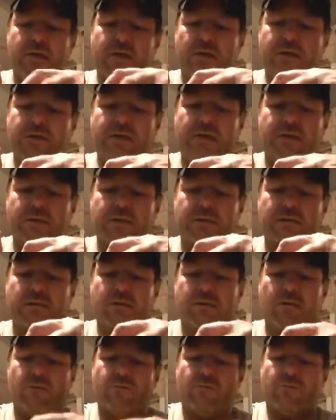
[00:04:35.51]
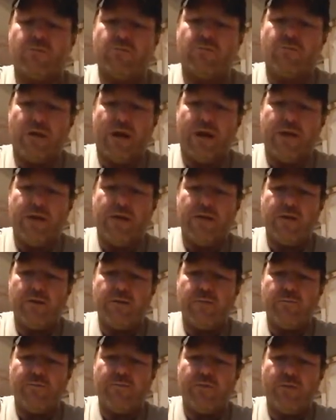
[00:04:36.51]
it's got this little red
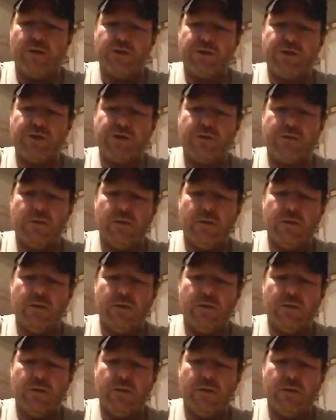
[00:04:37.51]
push